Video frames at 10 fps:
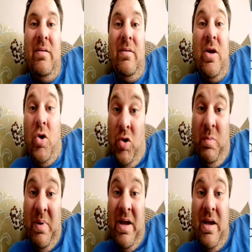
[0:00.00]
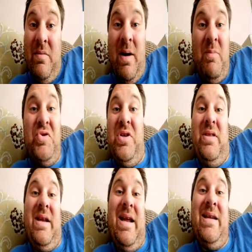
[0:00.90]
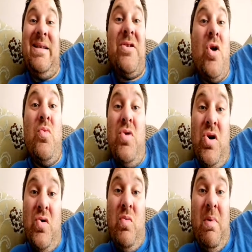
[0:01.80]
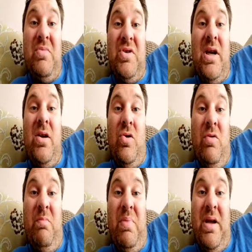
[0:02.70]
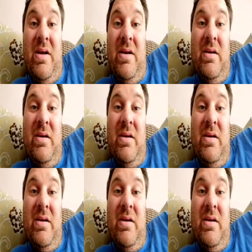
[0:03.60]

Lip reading: It could be. I'm not saying that it is. I don't know. But I'm saying it could be.